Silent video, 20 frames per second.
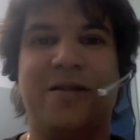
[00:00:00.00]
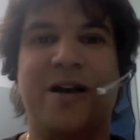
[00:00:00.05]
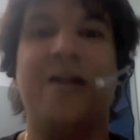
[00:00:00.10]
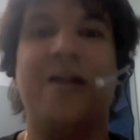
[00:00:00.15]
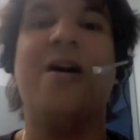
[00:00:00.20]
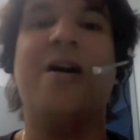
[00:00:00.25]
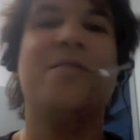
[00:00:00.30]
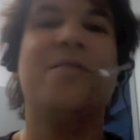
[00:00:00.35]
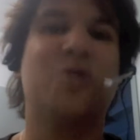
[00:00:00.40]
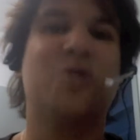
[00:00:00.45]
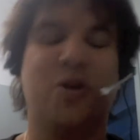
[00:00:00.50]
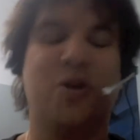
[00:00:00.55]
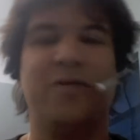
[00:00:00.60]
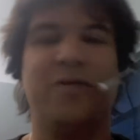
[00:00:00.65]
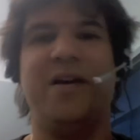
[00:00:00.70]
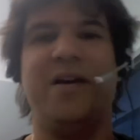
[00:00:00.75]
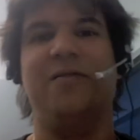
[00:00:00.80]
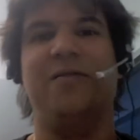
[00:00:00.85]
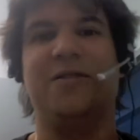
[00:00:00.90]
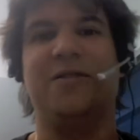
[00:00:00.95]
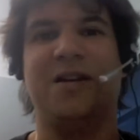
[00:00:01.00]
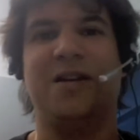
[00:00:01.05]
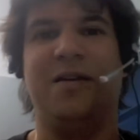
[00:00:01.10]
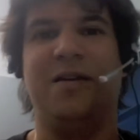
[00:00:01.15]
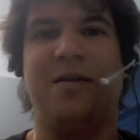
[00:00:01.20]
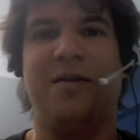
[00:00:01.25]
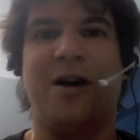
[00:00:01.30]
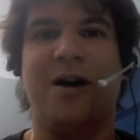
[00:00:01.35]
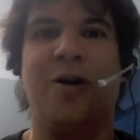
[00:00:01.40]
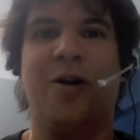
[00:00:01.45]
And I'm sure they looked at it
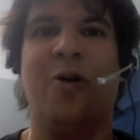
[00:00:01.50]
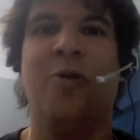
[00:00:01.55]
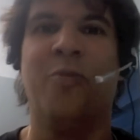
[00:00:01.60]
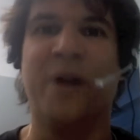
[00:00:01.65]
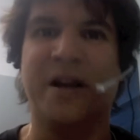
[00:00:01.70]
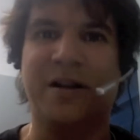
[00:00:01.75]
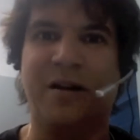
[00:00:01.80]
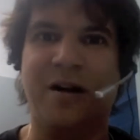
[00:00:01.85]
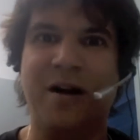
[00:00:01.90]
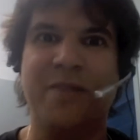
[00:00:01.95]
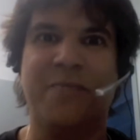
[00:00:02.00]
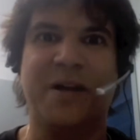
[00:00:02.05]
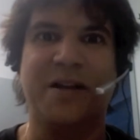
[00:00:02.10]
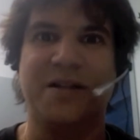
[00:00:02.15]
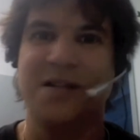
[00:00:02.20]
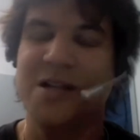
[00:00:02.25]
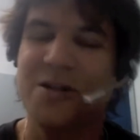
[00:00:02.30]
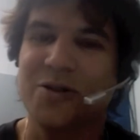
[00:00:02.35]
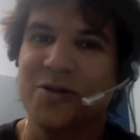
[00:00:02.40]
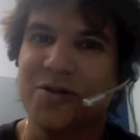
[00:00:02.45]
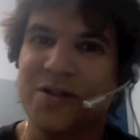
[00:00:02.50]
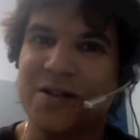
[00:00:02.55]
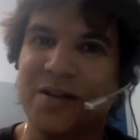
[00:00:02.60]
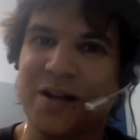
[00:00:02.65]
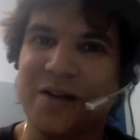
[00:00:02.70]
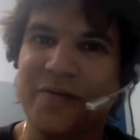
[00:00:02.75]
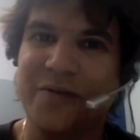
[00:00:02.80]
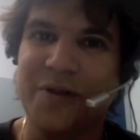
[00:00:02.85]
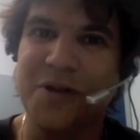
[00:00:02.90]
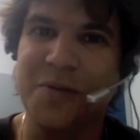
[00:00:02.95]
and thought, oh my God, my teacher's in
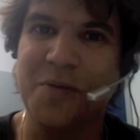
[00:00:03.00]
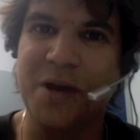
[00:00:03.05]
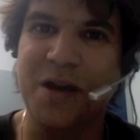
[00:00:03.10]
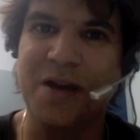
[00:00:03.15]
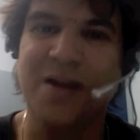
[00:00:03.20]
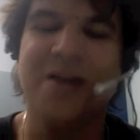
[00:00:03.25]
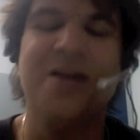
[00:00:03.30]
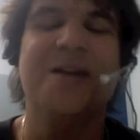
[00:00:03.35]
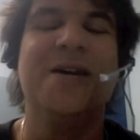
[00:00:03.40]
love with me.